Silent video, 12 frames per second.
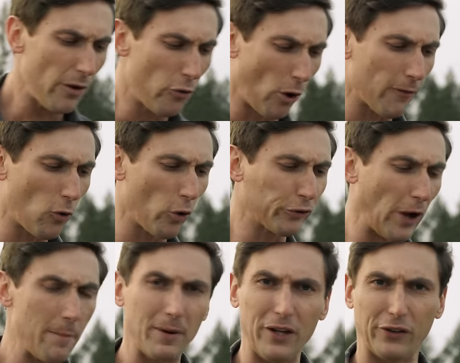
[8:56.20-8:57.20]
there are of course
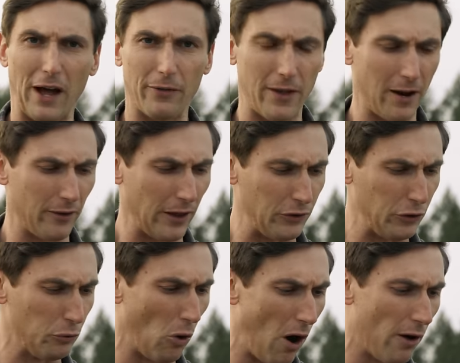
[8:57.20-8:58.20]
companies out there that
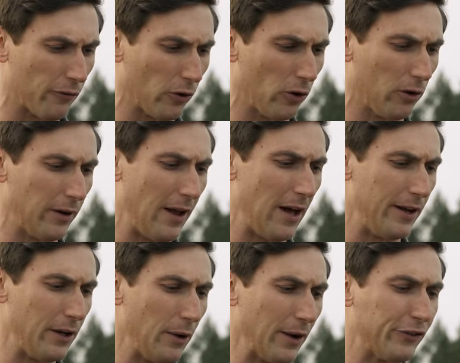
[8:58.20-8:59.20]
do offer uh,
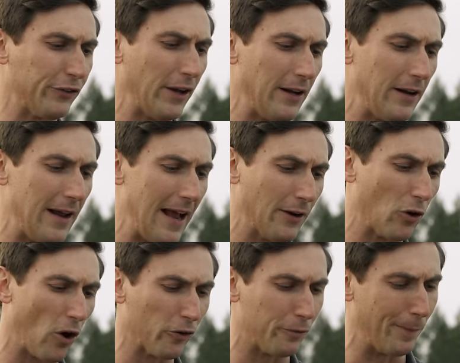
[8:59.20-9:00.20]
you know, extended
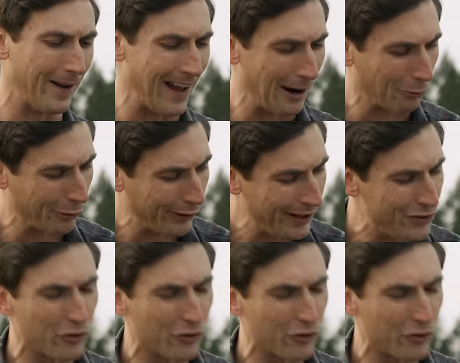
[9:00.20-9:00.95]
handguards, but I really